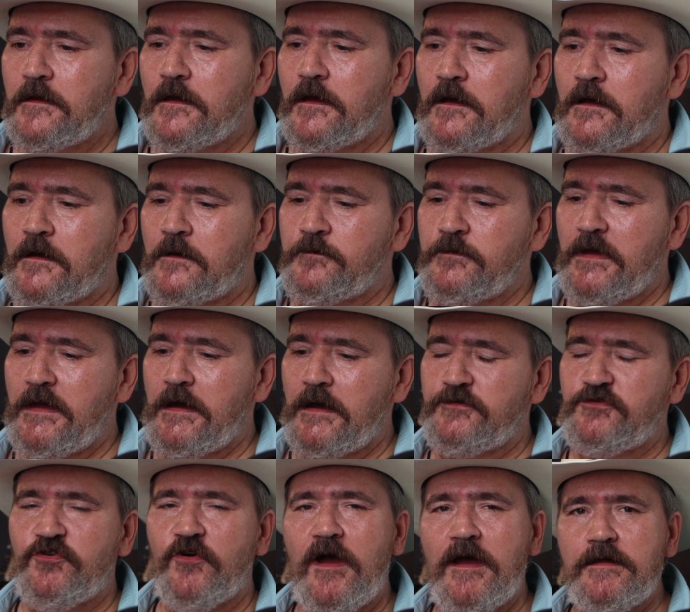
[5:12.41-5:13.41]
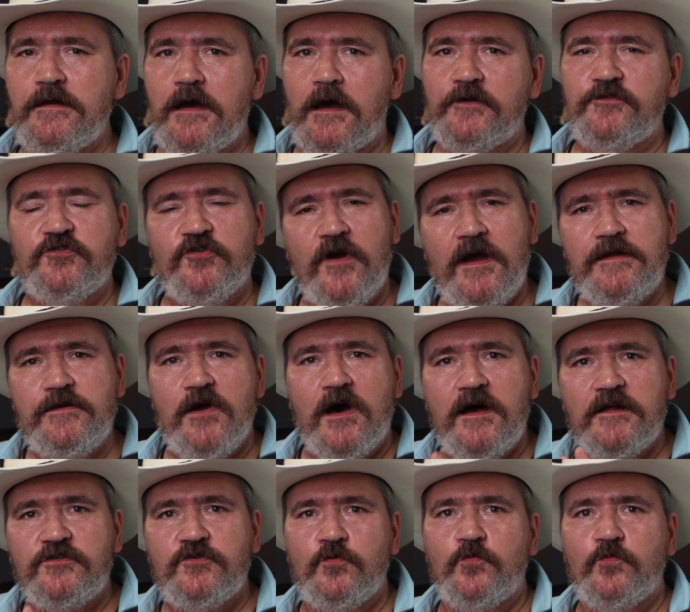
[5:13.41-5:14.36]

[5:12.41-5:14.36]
Um, I try I try not